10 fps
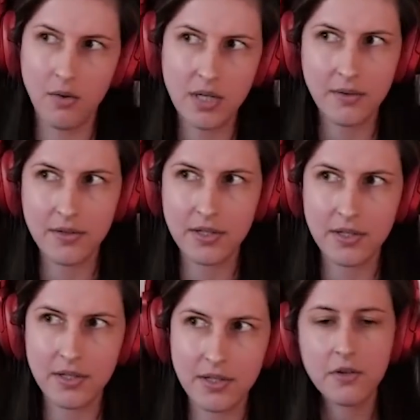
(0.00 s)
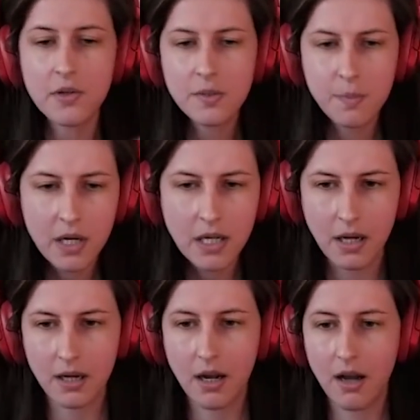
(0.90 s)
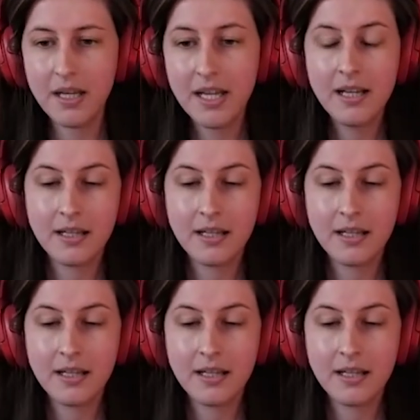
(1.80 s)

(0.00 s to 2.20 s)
hotels.com versus booking.com.